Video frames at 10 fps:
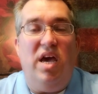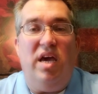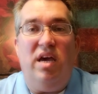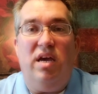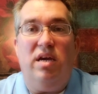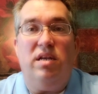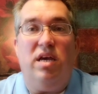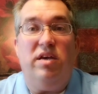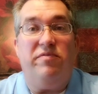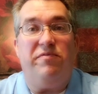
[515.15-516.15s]
And
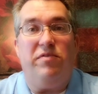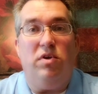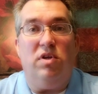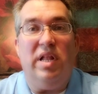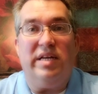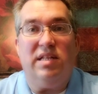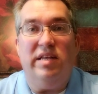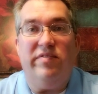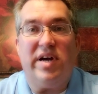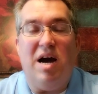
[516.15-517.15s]
if you'd like to
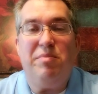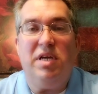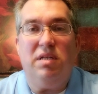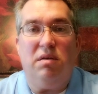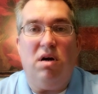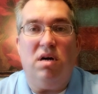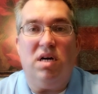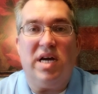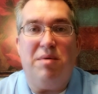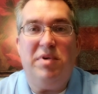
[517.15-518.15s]
leave a
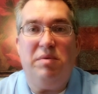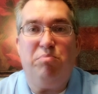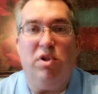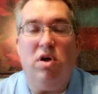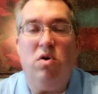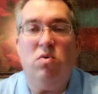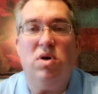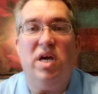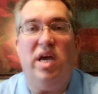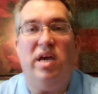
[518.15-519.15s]
comment below,
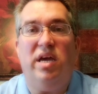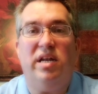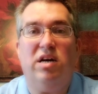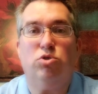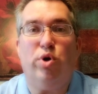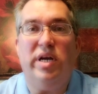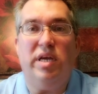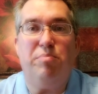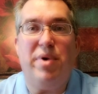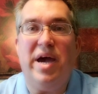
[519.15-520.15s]
and I'll try to
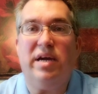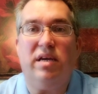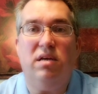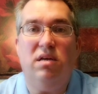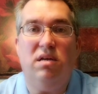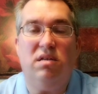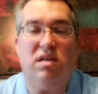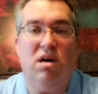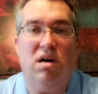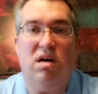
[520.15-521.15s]
get back and